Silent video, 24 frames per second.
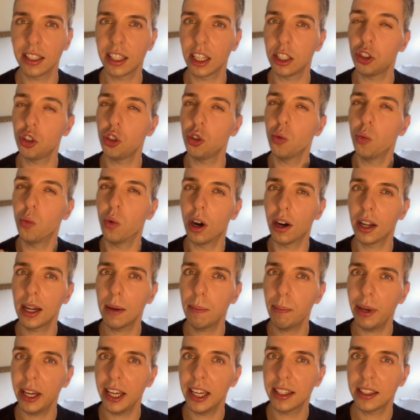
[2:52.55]
that you want to
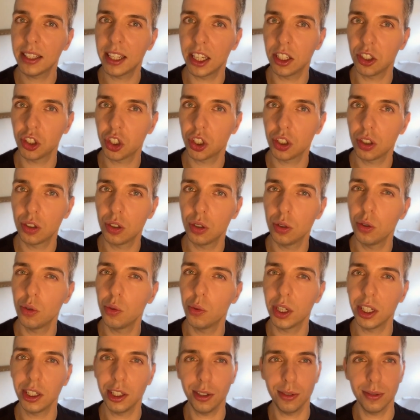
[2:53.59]
pay attention to
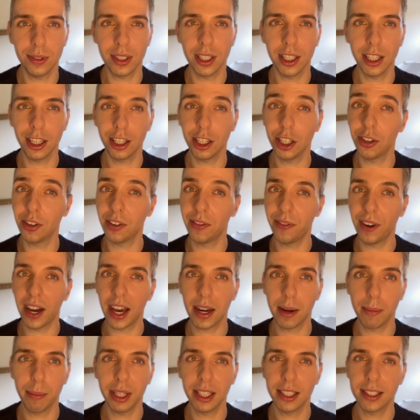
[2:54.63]
when using your
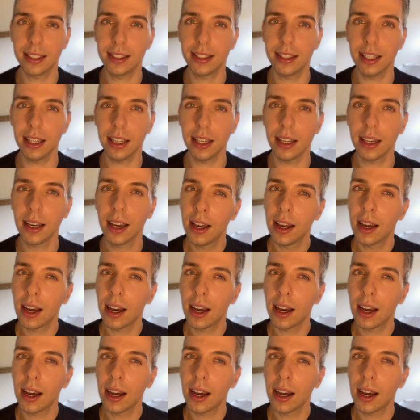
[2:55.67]
vitamin C.